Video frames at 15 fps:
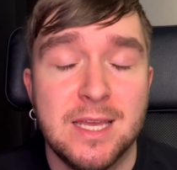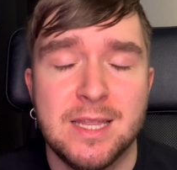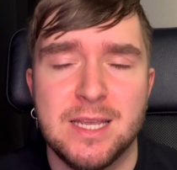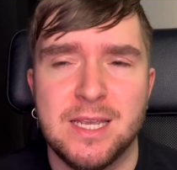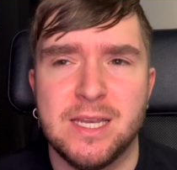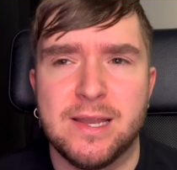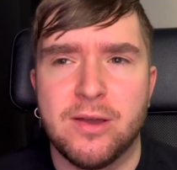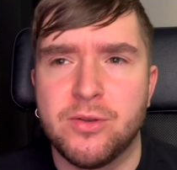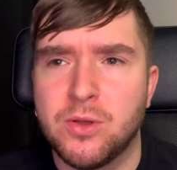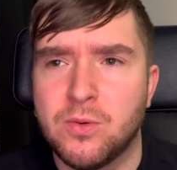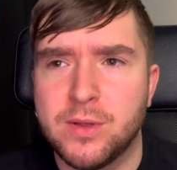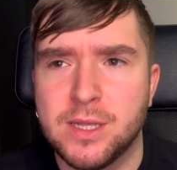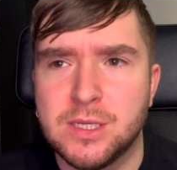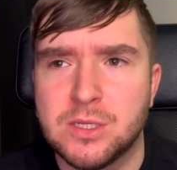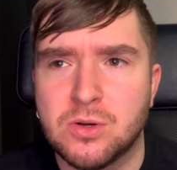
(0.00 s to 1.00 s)
you don't know
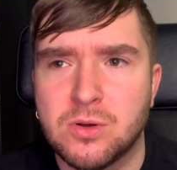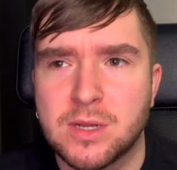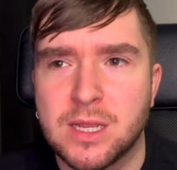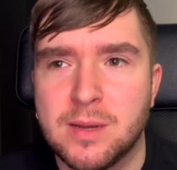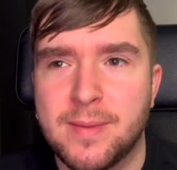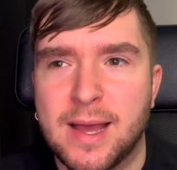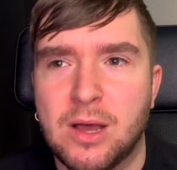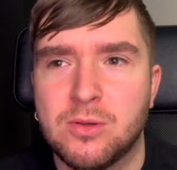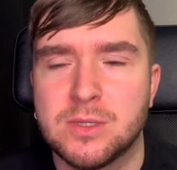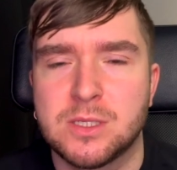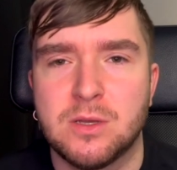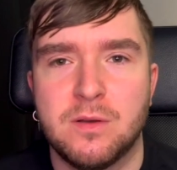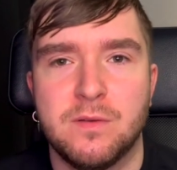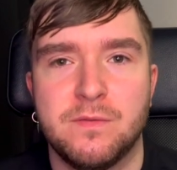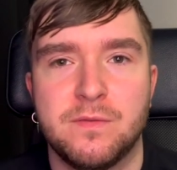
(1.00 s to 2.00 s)
what you're talking about,
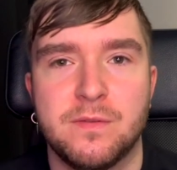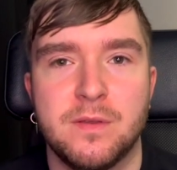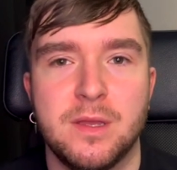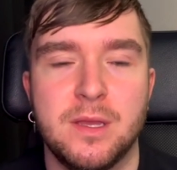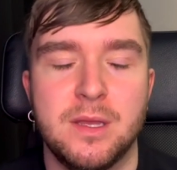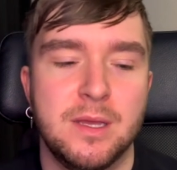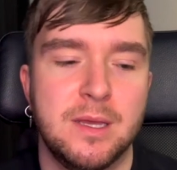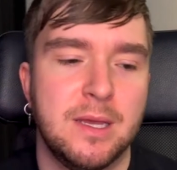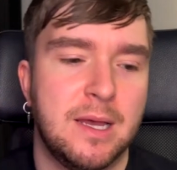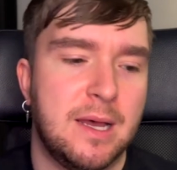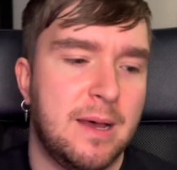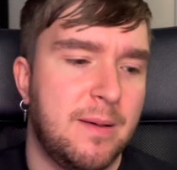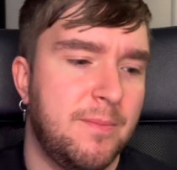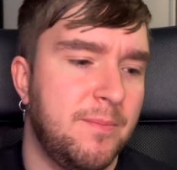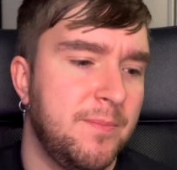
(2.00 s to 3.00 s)
sort of
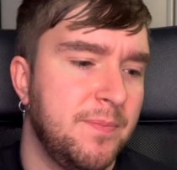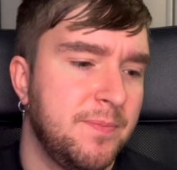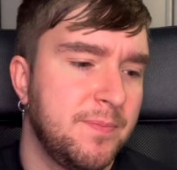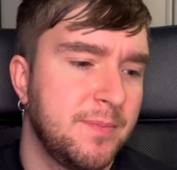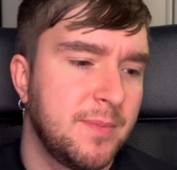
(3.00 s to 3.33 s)
um,